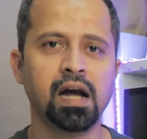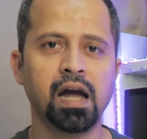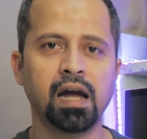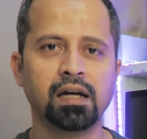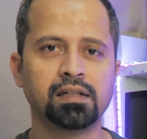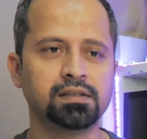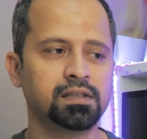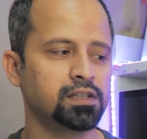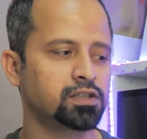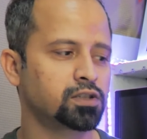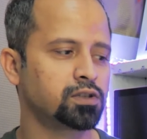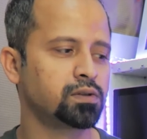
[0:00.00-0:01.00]
and
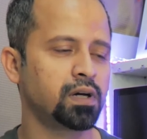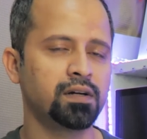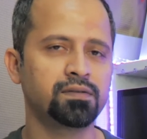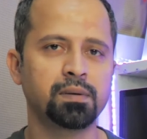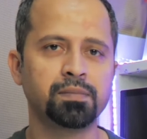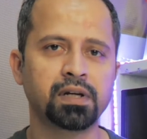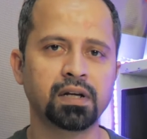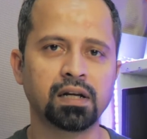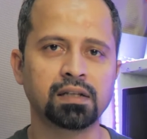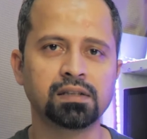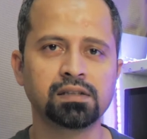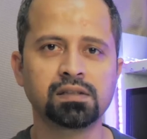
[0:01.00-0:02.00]
it's good to have something
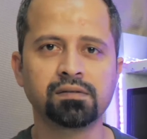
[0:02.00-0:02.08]
like this,